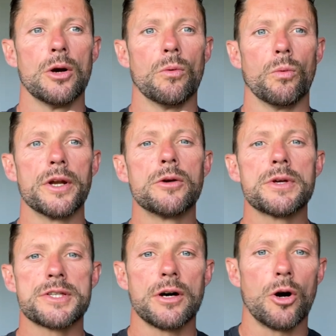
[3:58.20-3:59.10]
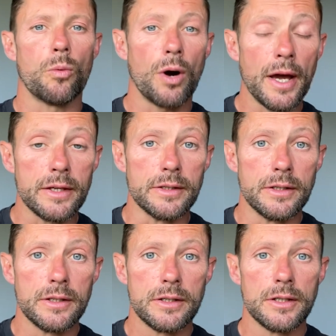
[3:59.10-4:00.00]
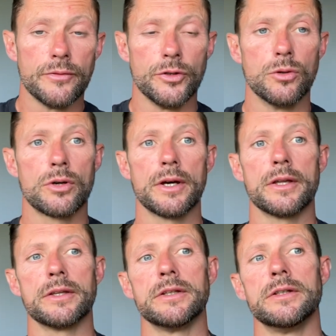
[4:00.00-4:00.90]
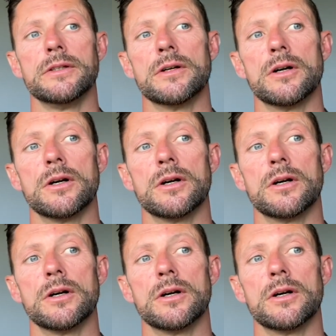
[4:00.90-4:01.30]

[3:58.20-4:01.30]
When he went to Hawaii, if you look at the